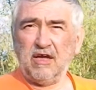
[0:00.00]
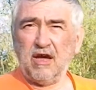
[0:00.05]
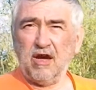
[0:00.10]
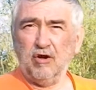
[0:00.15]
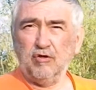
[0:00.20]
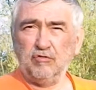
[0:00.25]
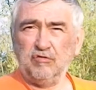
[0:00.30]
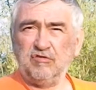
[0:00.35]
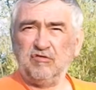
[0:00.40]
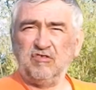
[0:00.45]

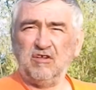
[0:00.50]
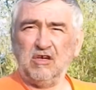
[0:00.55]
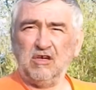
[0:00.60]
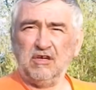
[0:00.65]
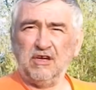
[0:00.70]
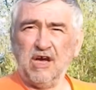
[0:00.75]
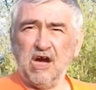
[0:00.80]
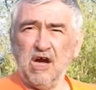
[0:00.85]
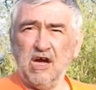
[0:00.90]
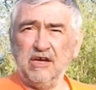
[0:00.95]

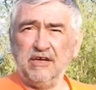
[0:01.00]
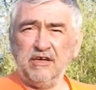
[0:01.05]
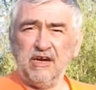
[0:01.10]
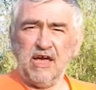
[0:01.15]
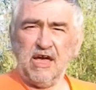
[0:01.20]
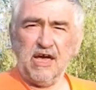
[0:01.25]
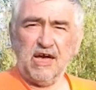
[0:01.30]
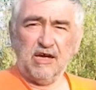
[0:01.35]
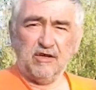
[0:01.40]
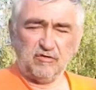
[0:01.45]

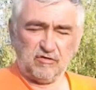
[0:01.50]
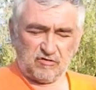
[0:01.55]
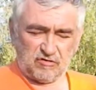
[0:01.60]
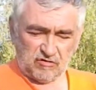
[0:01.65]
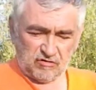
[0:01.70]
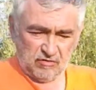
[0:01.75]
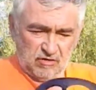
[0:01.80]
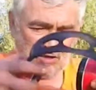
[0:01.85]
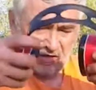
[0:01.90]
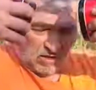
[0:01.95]
LC9S.